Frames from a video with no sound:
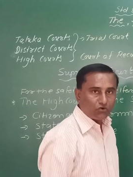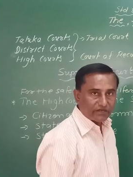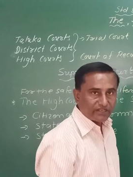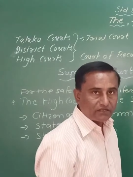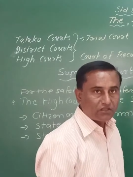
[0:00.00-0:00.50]

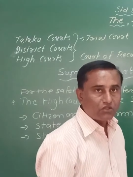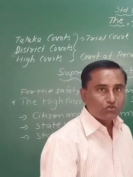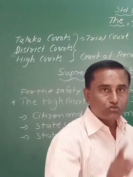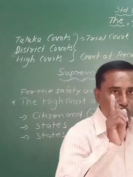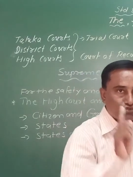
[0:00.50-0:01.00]
Got
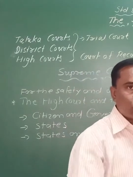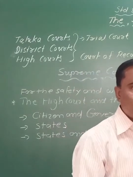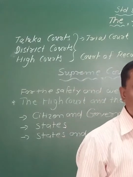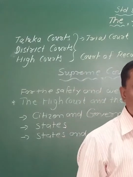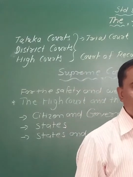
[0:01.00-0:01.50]
it?
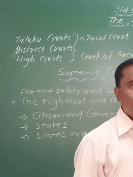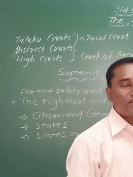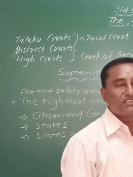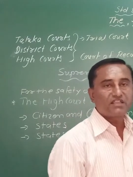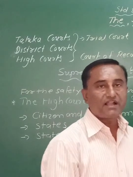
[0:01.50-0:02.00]
So,
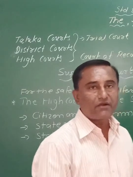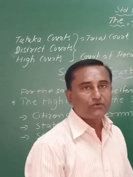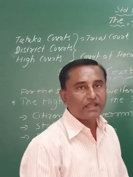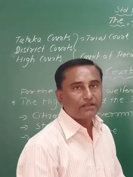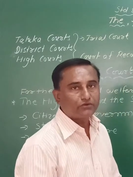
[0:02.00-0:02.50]
one thing I
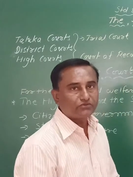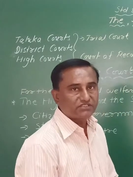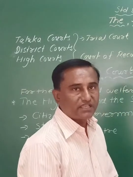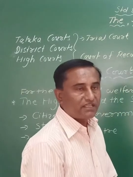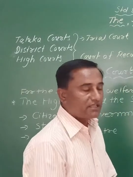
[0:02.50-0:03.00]
would like to
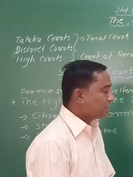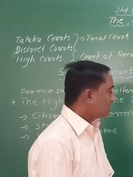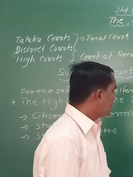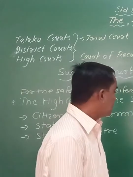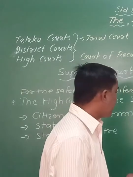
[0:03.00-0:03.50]
say,
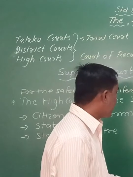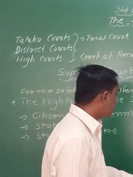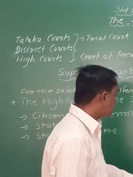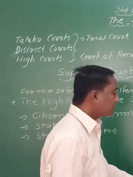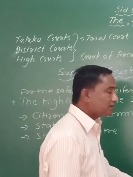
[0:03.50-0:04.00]

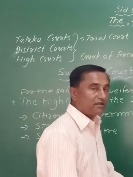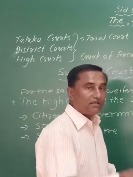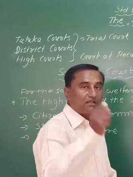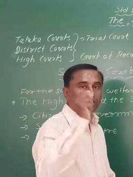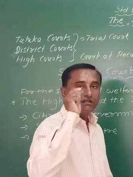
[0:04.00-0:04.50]
that
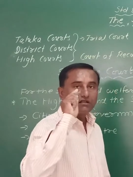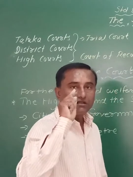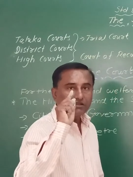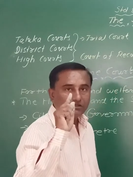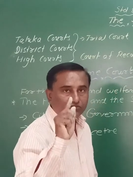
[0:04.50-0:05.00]

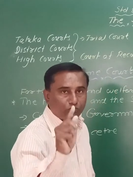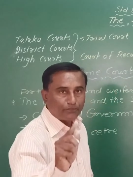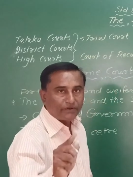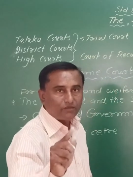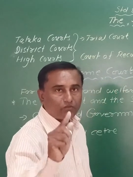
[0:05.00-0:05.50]

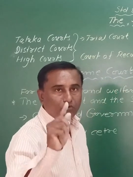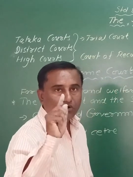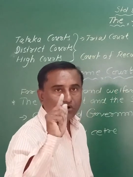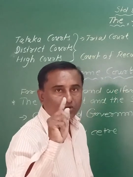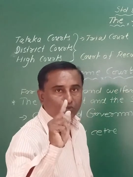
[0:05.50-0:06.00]
Supreme
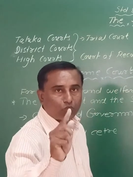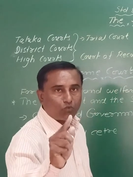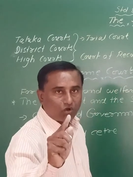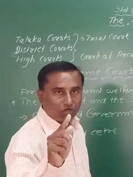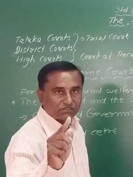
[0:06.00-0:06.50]
Court
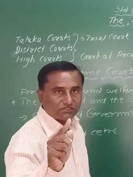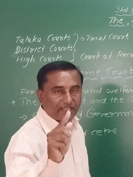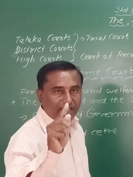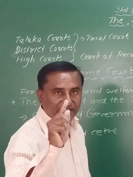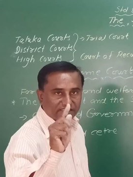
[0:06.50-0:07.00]

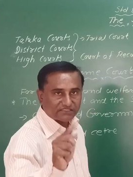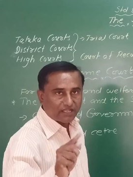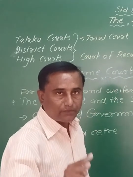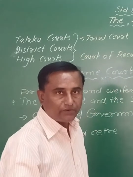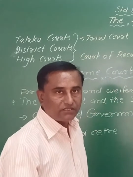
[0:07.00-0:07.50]
was
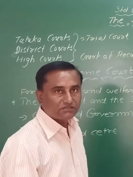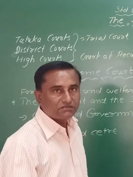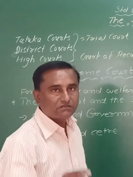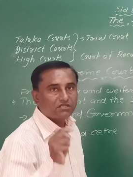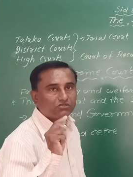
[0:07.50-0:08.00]

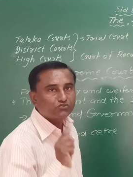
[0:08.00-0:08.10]
established. The